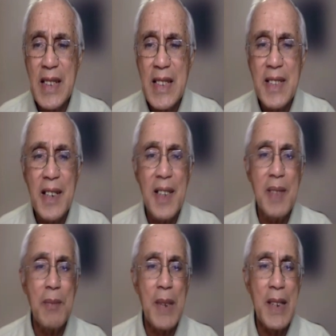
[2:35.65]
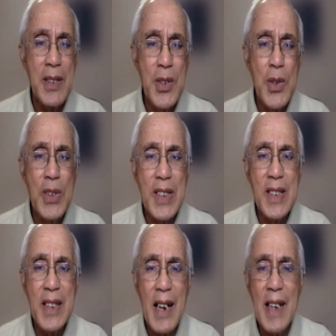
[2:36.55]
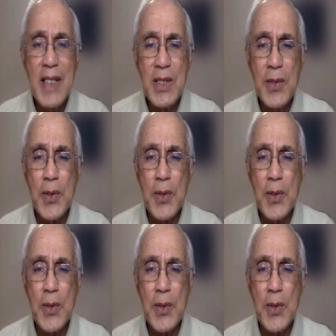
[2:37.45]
insight by using the eyes of